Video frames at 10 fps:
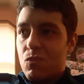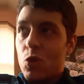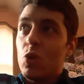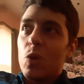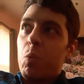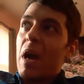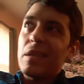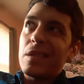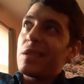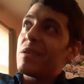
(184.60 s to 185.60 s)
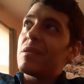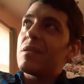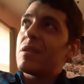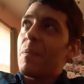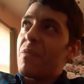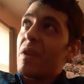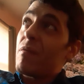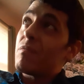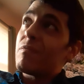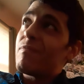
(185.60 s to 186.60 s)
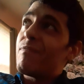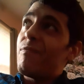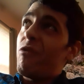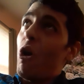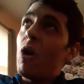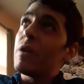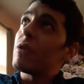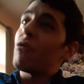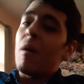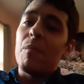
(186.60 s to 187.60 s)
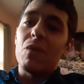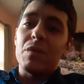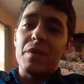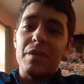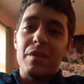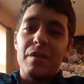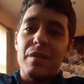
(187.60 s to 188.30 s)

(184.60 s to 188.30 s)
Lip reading: You could watch something fall and crumble and